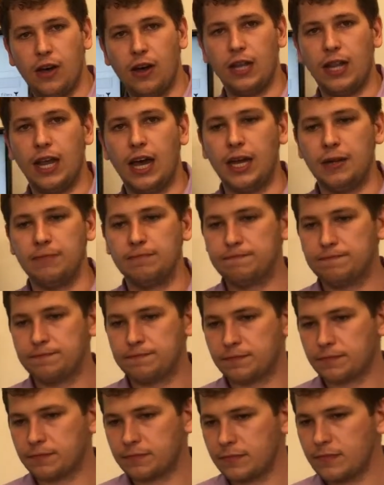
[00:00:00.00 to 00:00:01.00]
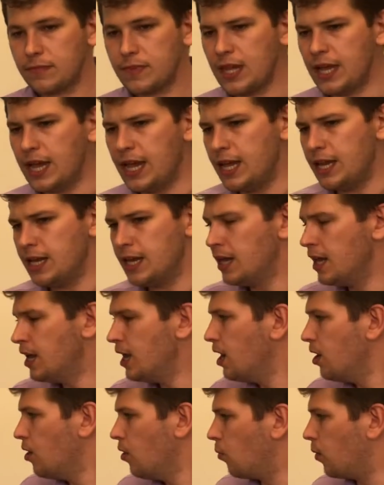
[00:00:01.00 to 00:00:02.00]
online. And
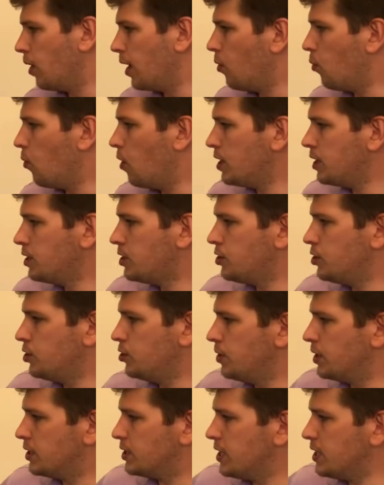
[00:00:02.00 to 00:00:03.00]
what I wanted to do is,